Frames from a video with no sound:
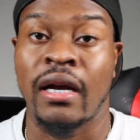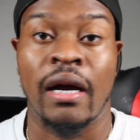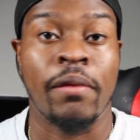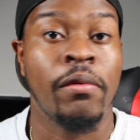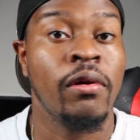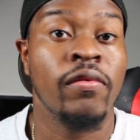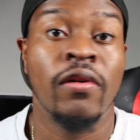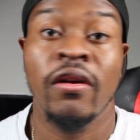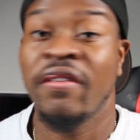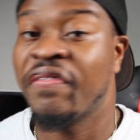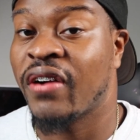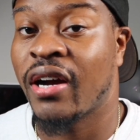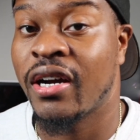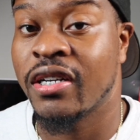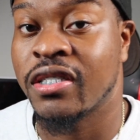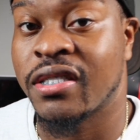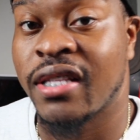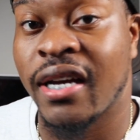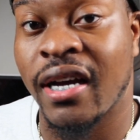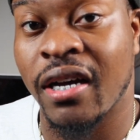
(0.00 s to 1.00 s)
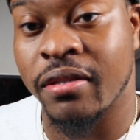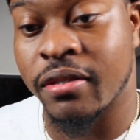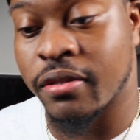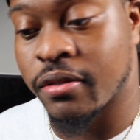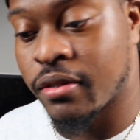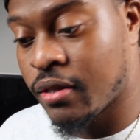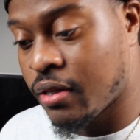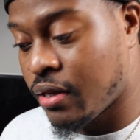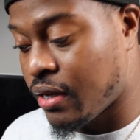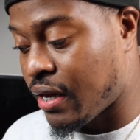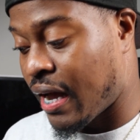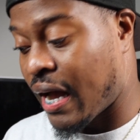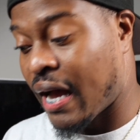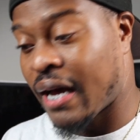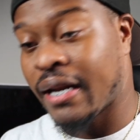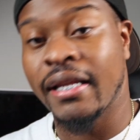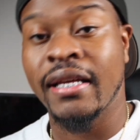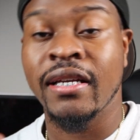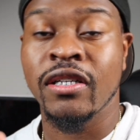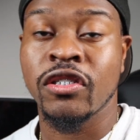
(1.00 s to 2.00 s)
I wanna run 500,000.
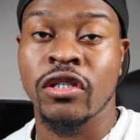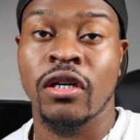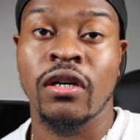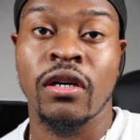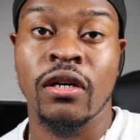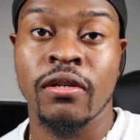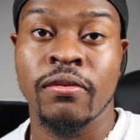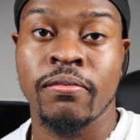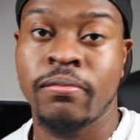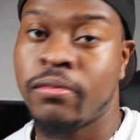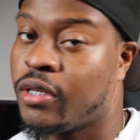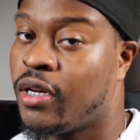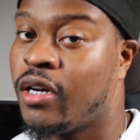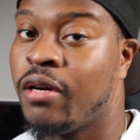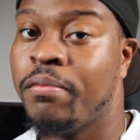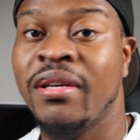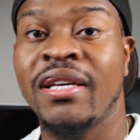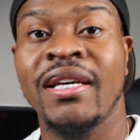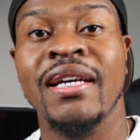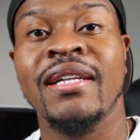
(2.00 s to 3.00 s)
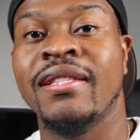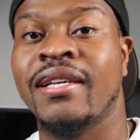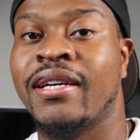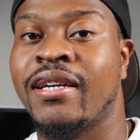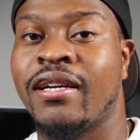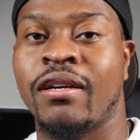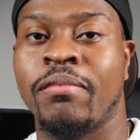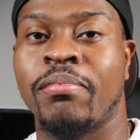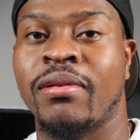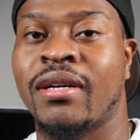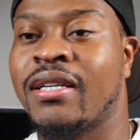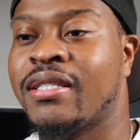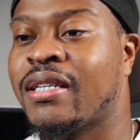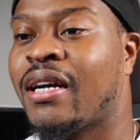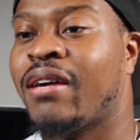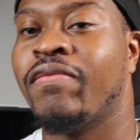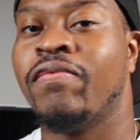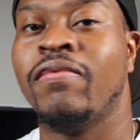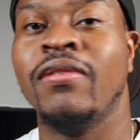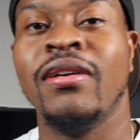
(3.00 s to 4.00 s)
I need y'all to help me get there because
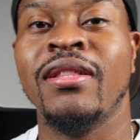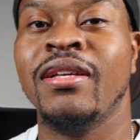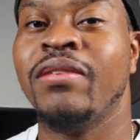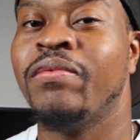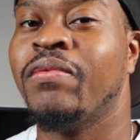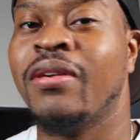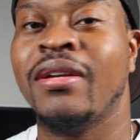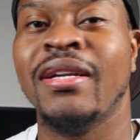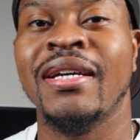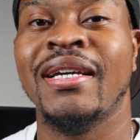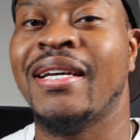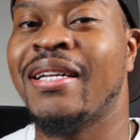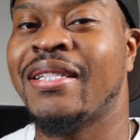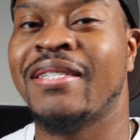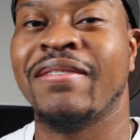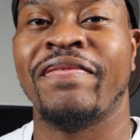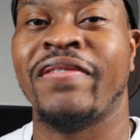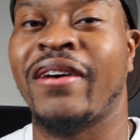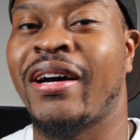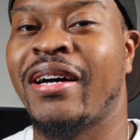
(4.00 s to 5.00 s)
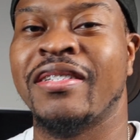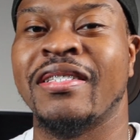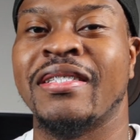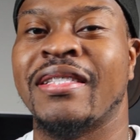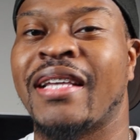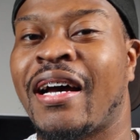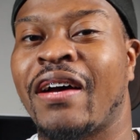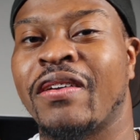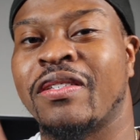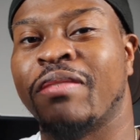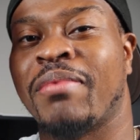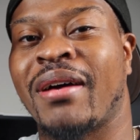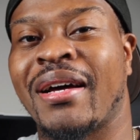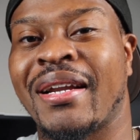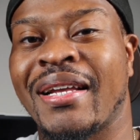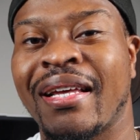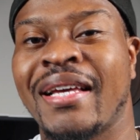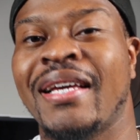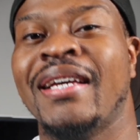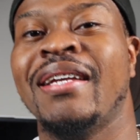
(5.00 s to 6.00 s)
I really wanna get to 500,000 by
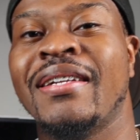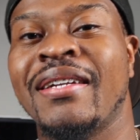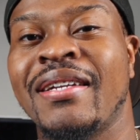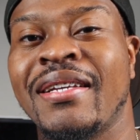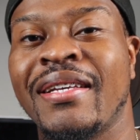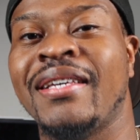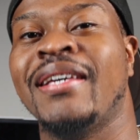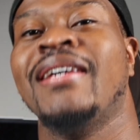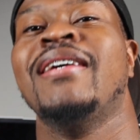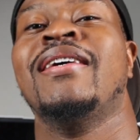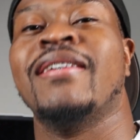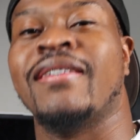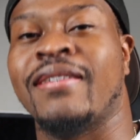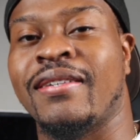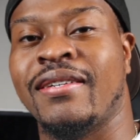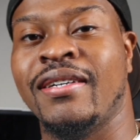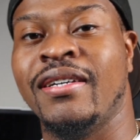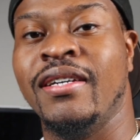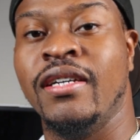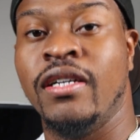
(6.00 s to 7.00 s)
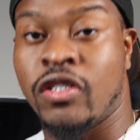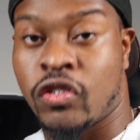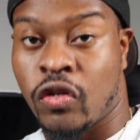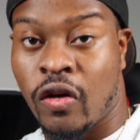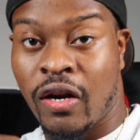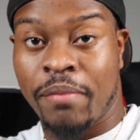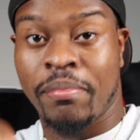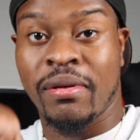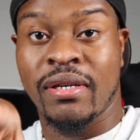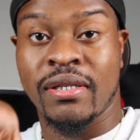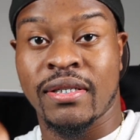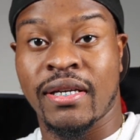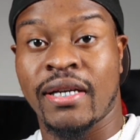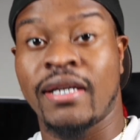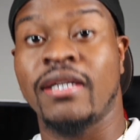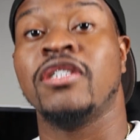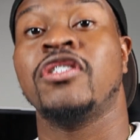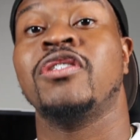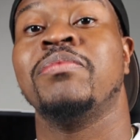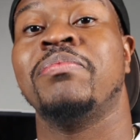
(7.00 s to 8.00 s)
the end of the year. So all that being
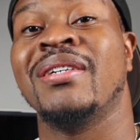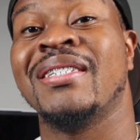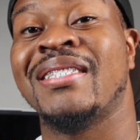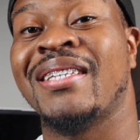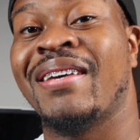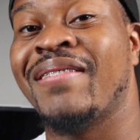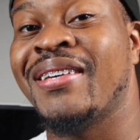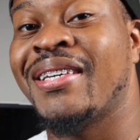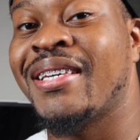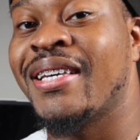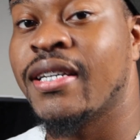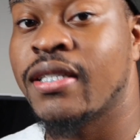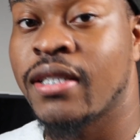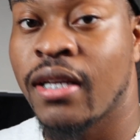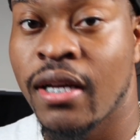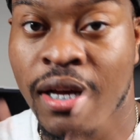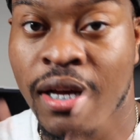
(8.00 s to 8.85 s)
said, this your boy Xavier Kickz.